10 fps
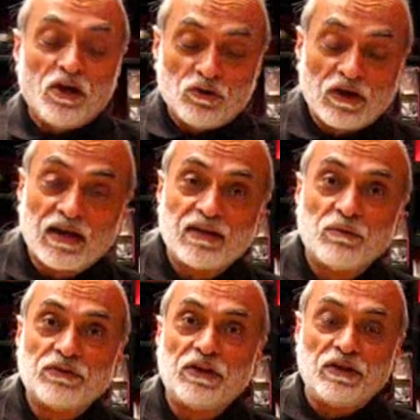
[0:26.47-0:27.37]
You're cutting
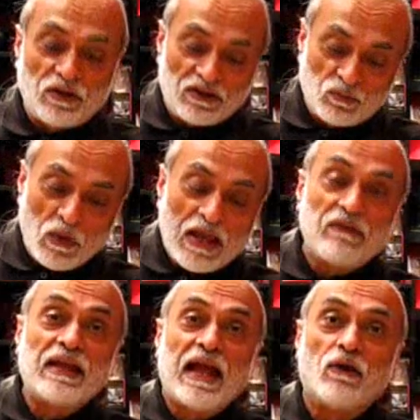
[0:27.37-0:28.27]
with it, it's
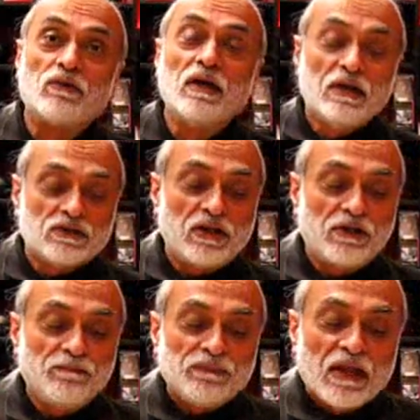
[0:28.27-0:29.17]
wearing out. So